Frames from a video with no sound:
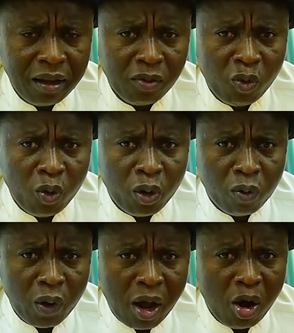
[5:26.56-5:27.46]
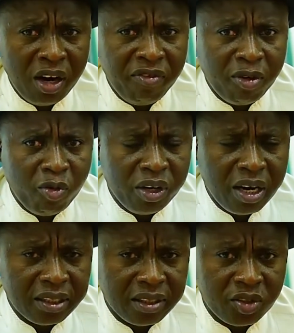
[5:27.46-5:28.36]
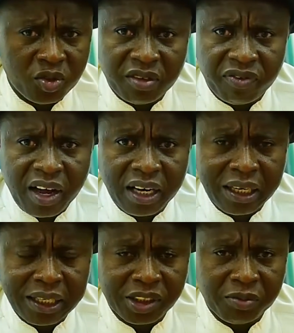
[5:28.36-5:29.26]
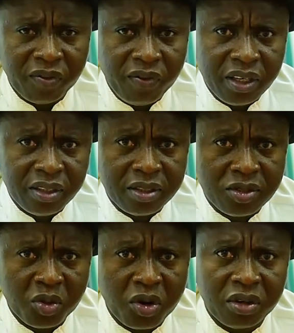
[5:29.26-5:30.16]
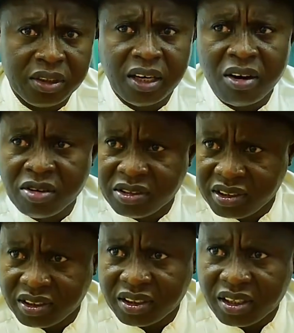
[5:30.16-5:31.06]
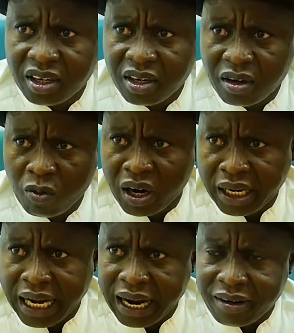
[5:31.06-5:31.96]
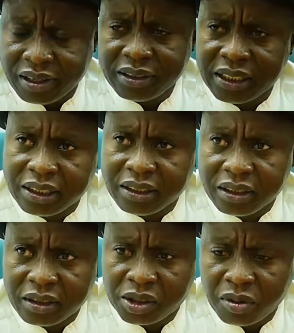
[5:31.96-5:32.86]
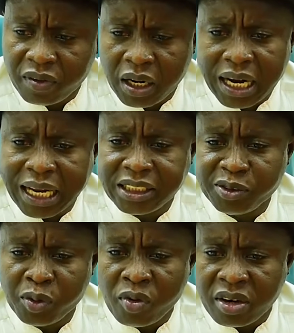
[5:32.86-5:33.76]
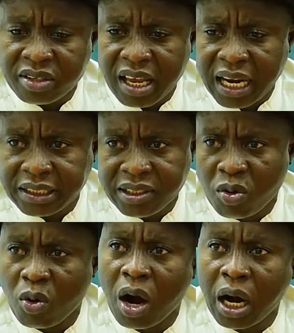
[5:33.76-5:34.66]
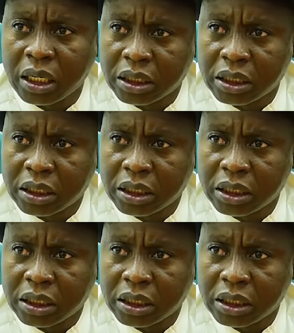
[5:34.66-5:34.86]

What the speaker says: we are all living witnesses to the fact that some of these so-called terrorists, when they are arrested, some of them can't even recite the Quran.